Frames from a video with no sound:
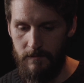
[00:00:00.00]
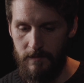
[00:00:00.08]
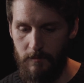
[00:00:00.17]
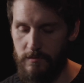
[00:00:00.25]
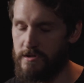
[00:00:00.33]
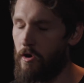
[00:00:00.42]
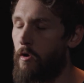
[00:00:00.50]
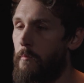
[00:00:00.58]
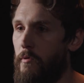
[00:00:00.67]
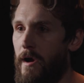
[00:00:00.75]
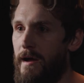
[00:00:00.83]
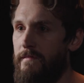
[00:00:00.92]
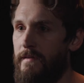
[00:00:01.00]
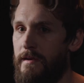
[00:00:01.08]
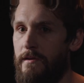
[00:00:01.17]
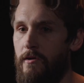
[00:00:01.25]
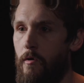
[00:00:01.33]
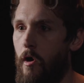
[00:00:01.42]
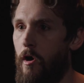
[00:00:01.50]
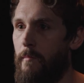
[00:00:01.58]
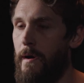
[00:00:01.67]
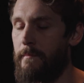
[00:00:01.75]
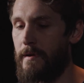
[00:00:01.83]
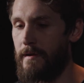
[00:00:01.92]
was all private, all
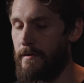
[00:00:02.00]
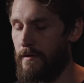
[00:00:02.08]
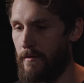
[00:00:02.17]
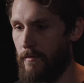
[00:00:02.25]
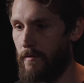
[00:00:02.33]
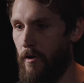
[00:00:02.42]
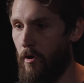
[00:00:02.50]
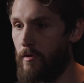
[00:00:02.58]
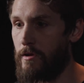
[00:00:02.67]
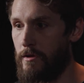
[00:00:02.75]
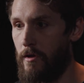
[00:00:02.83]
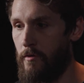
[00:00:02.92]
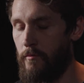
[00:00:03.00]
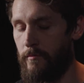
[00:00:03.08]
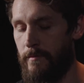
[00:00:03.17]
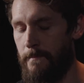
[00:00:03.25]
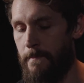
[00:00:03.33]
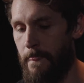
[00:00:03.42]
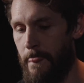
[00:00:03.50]
by all alone.